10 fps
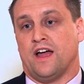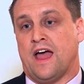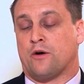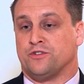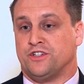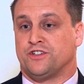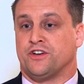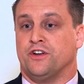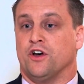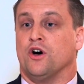
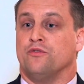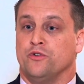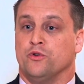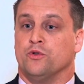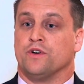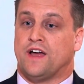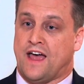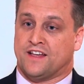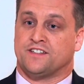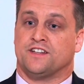acquisition of new
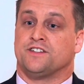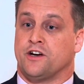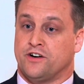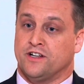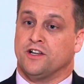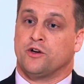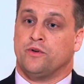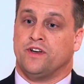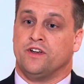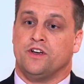assets that are
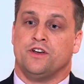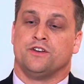illiquid.